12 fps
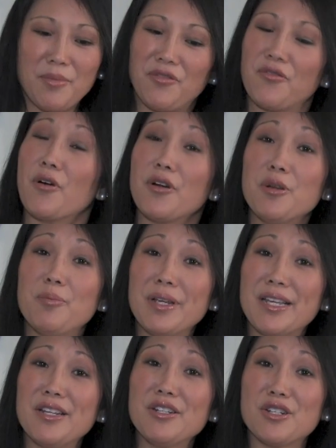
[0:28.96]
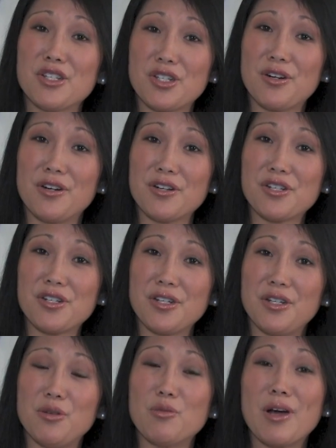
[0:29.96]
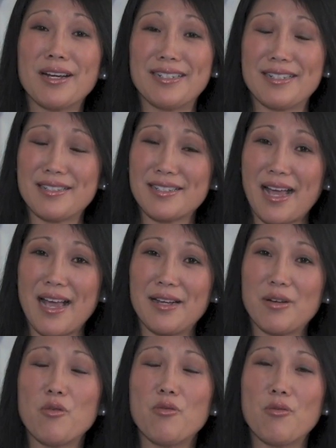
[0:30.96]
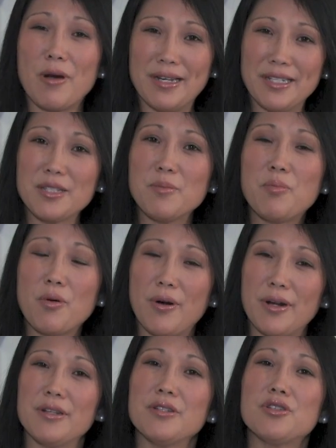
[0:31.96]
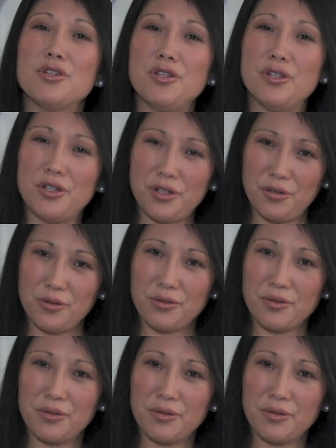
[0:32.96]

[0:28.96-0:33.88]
Before you begin your search, you want to decide what is important to you.